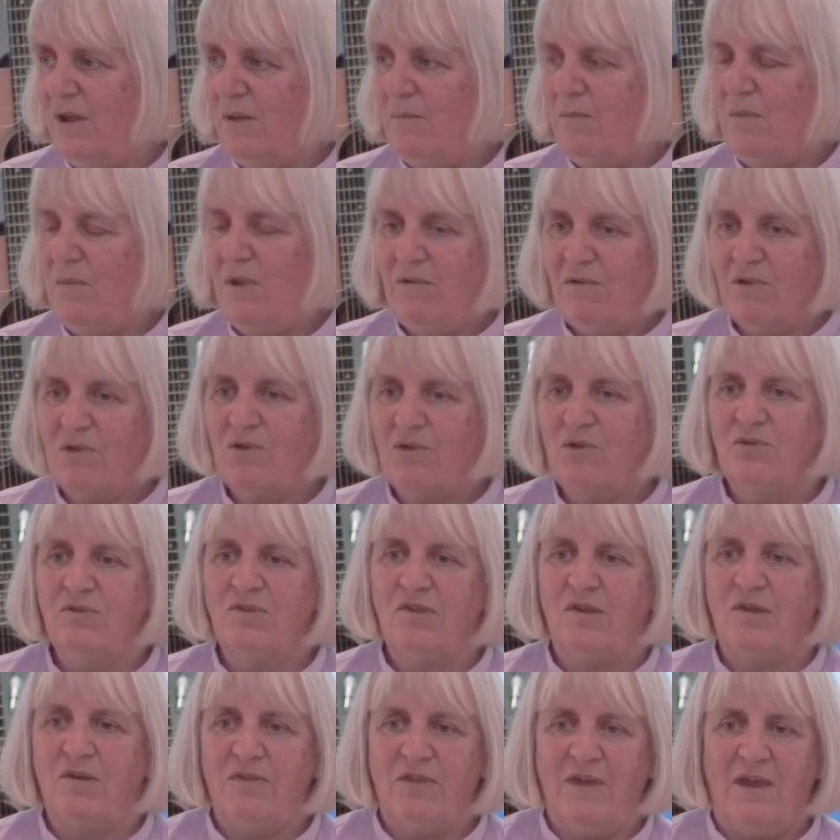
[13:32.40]
Miracles
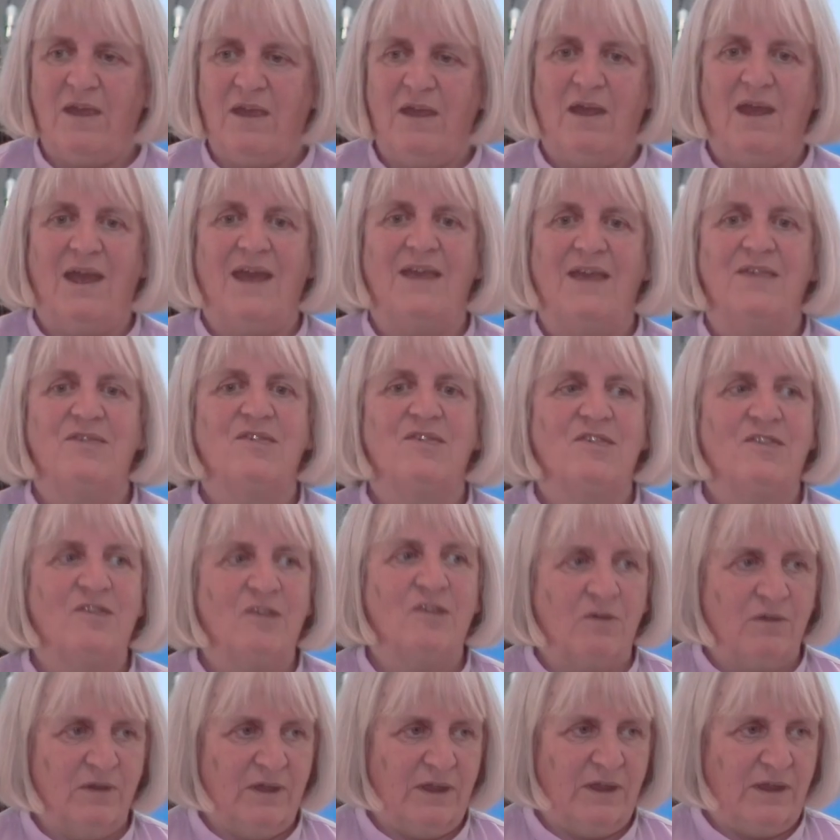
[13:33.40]
are there as
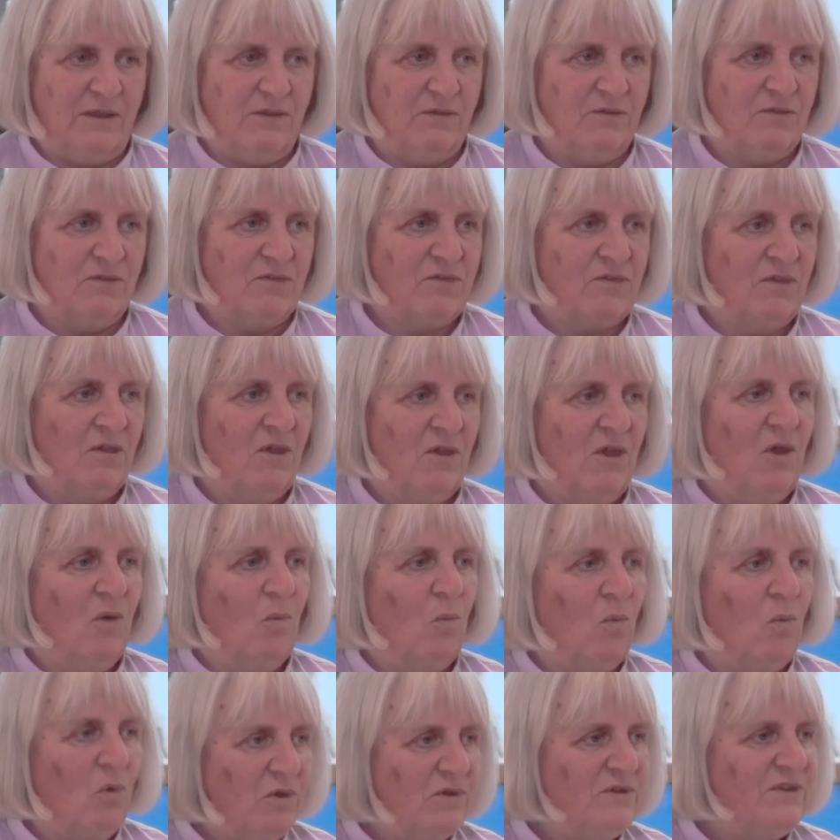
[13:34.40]
signs.
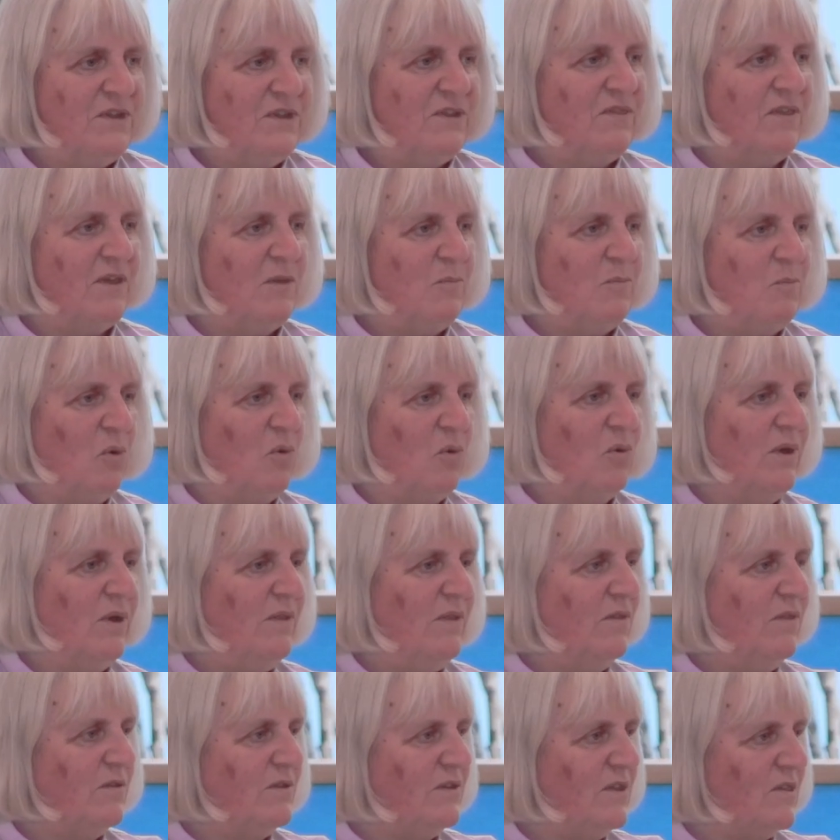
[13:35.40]
What did they
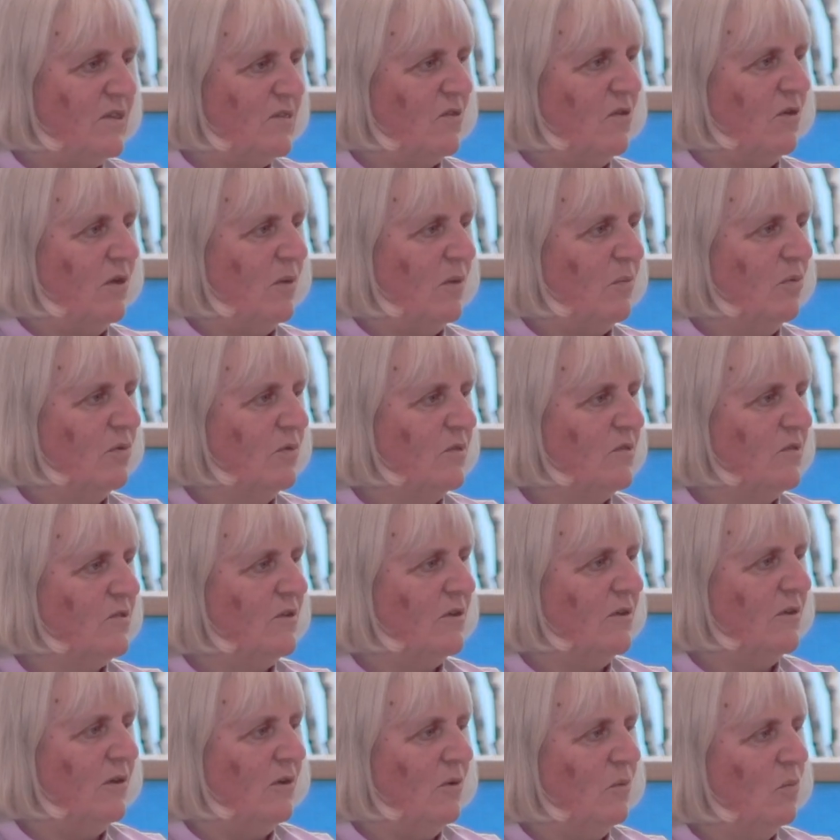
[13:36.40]
point the disciples
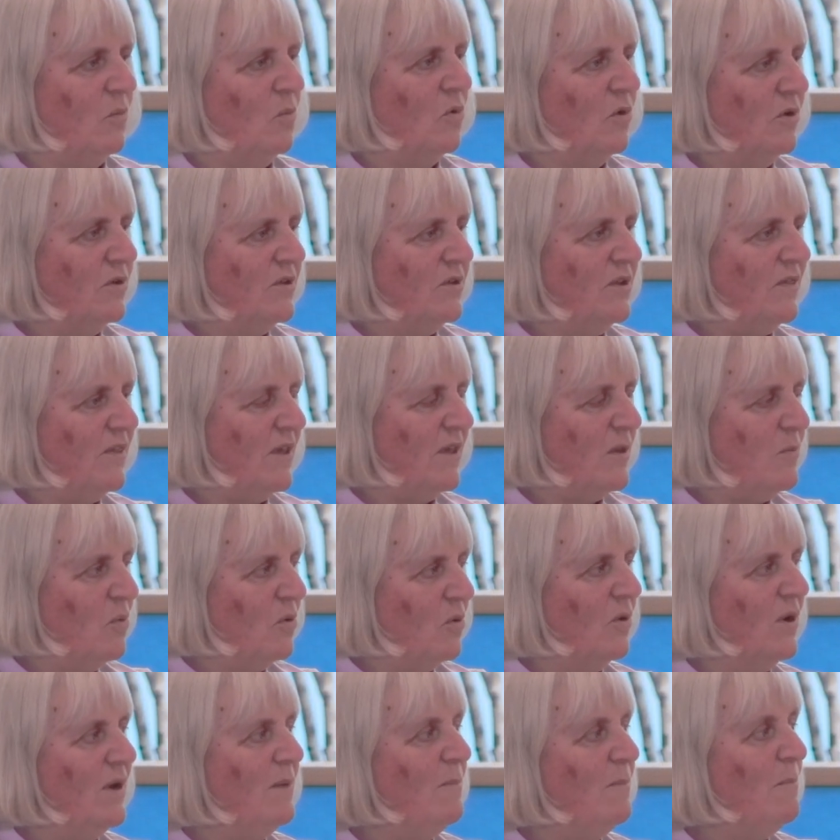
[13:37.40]
to? What did they
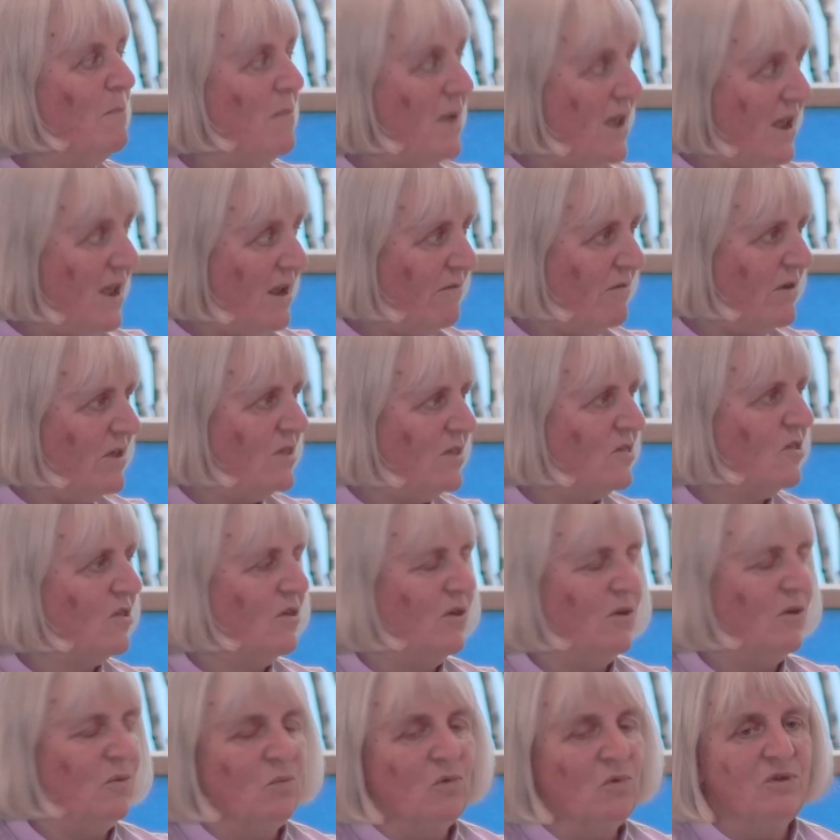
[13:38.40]
point Mary
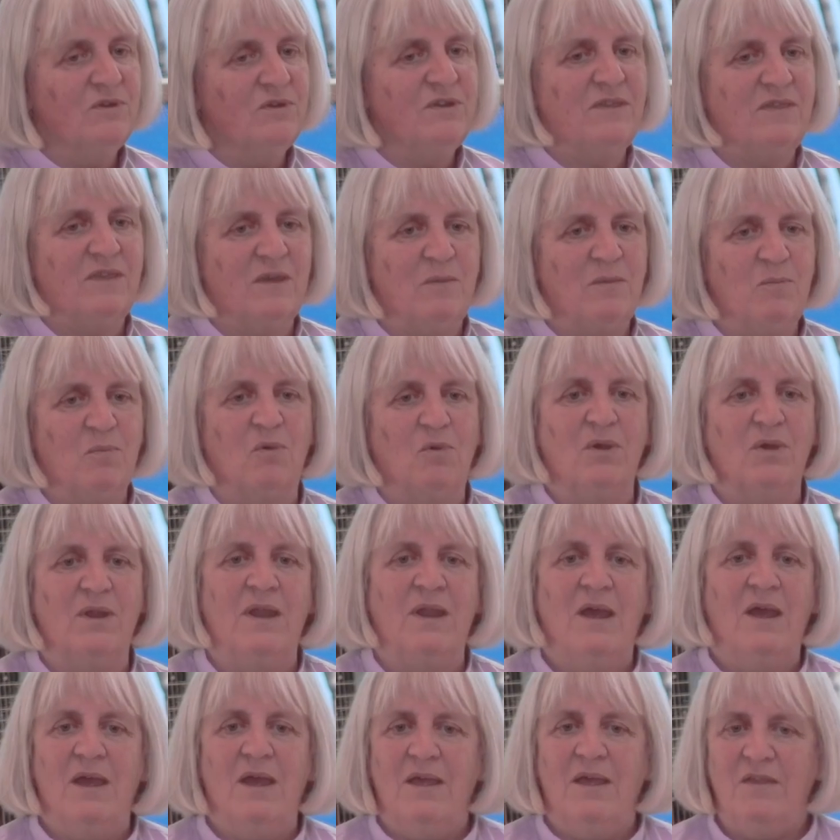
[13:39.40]
to? What did they point
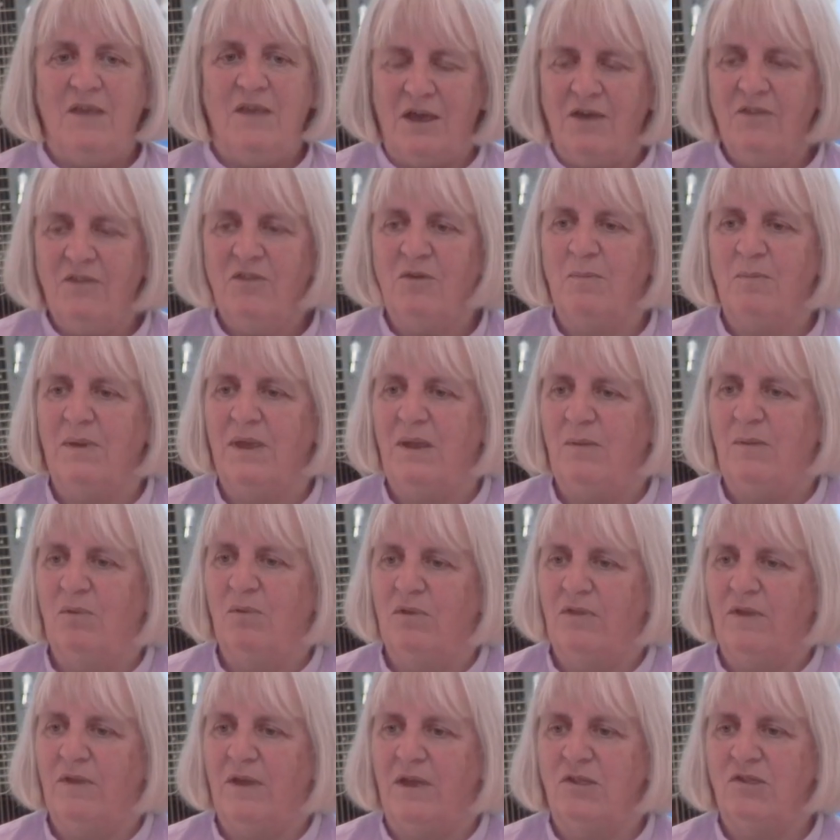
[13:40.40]
the other people
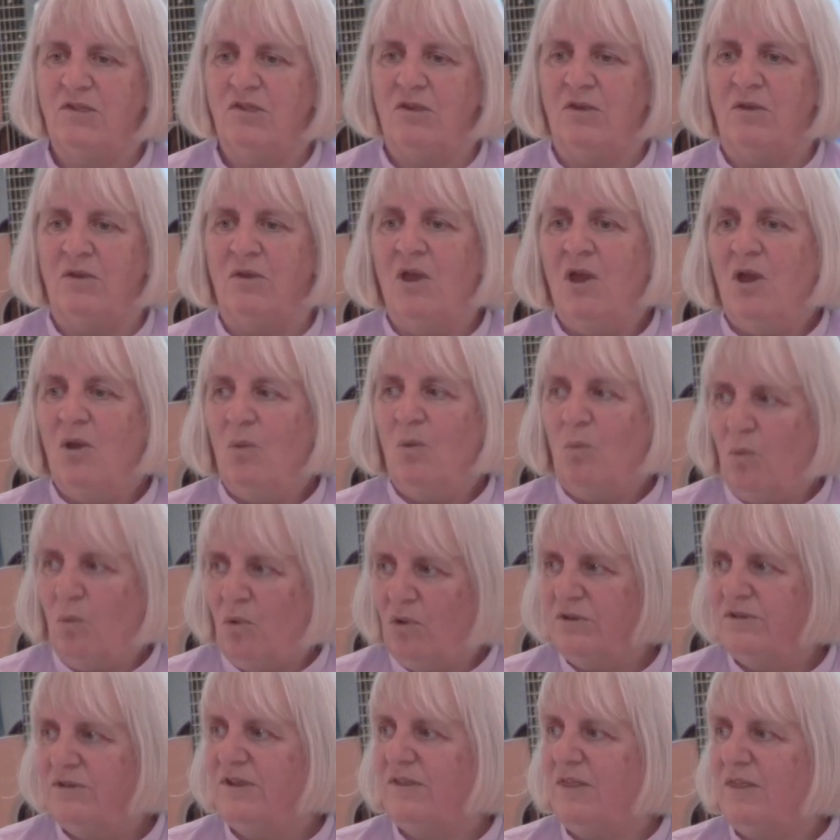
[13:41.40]
there to?
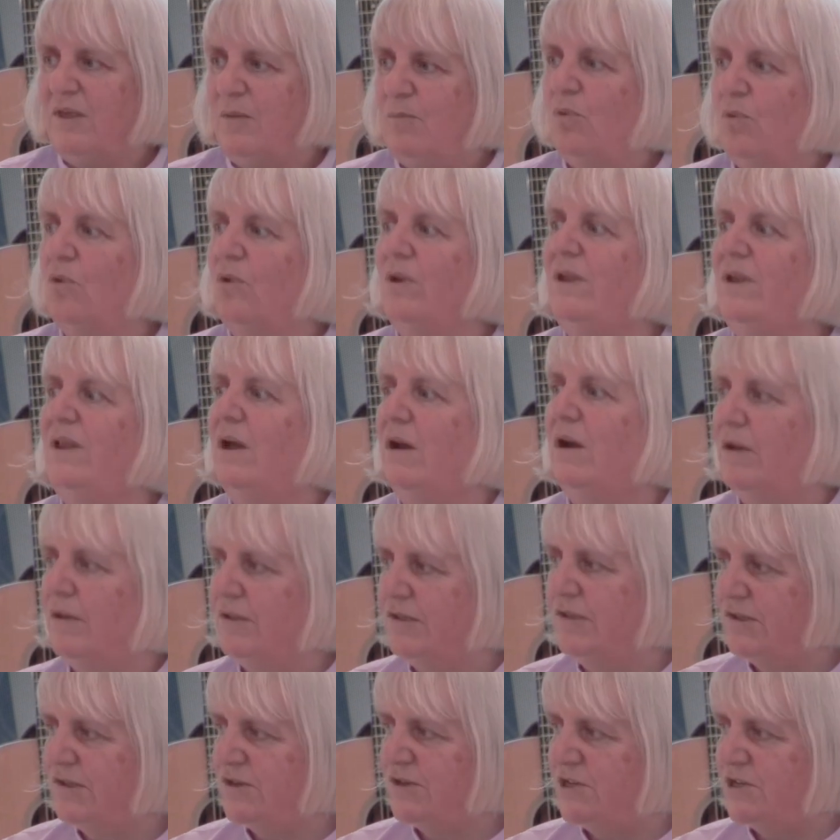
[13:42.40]
What do they point
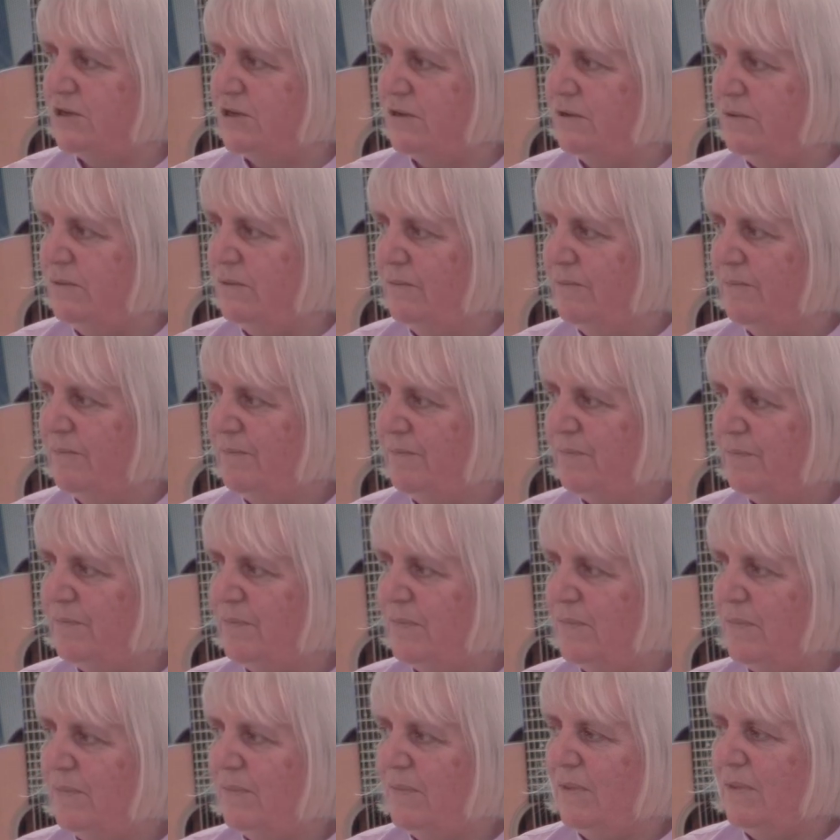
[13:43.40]
us to?
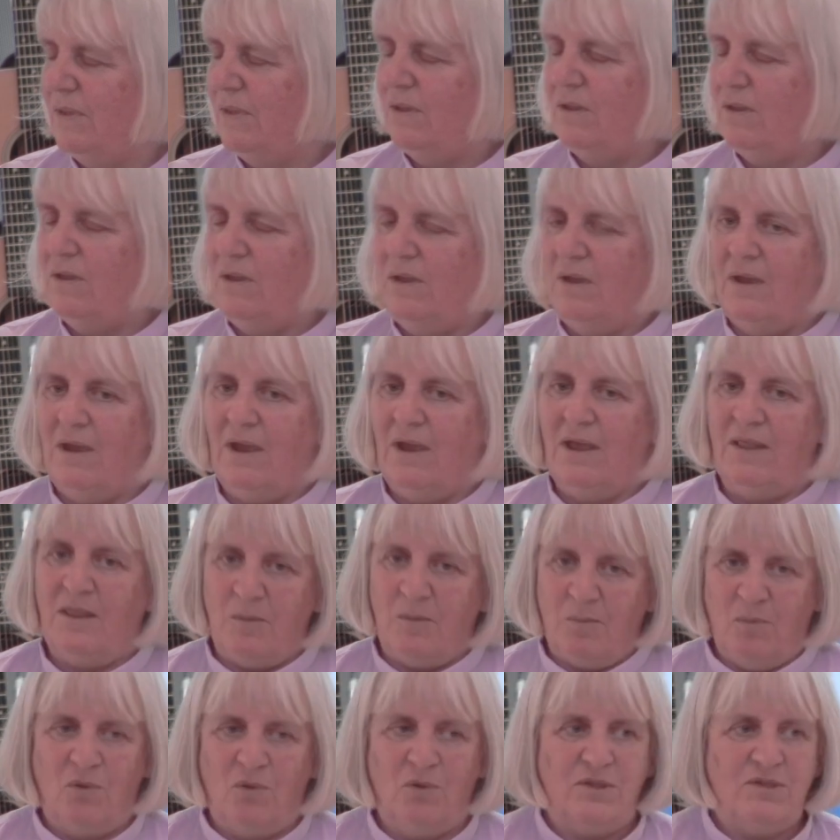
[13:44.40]
And they
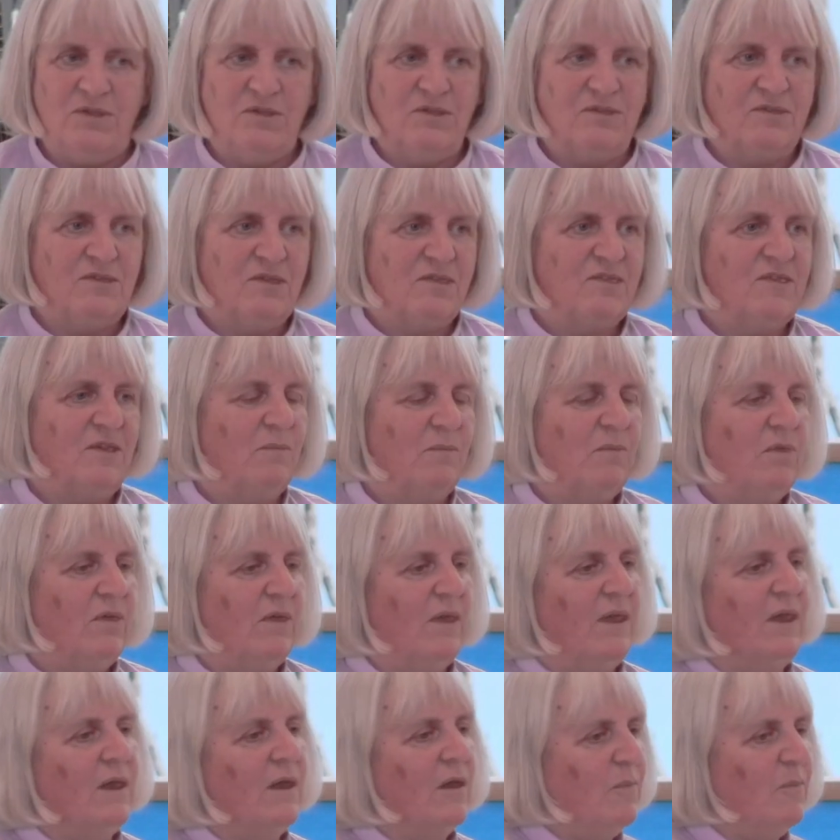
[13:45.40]
point us to
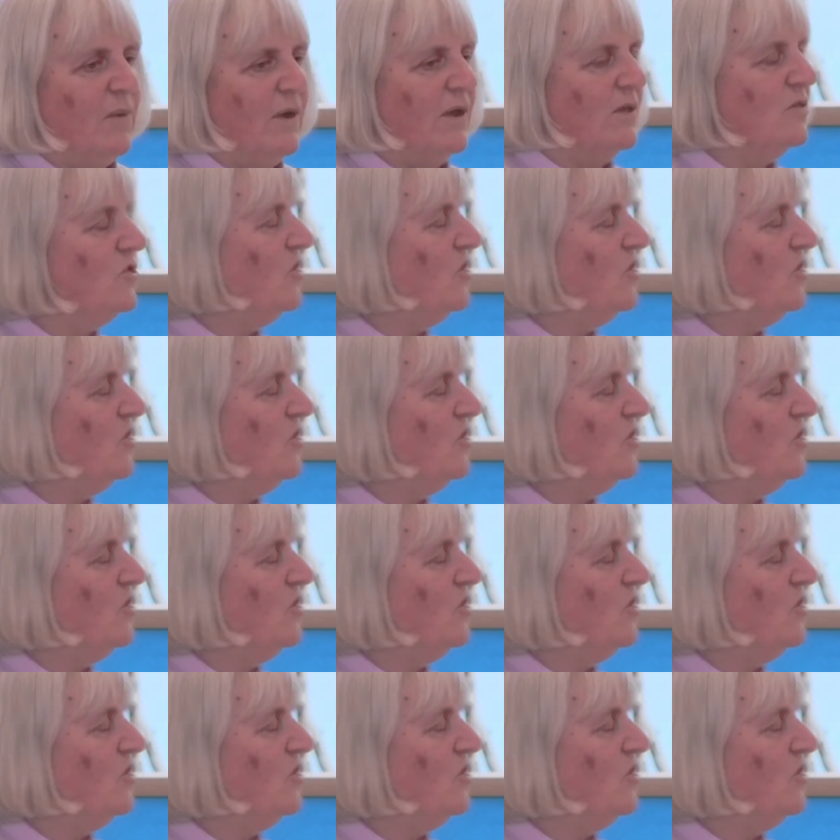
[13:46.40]
something about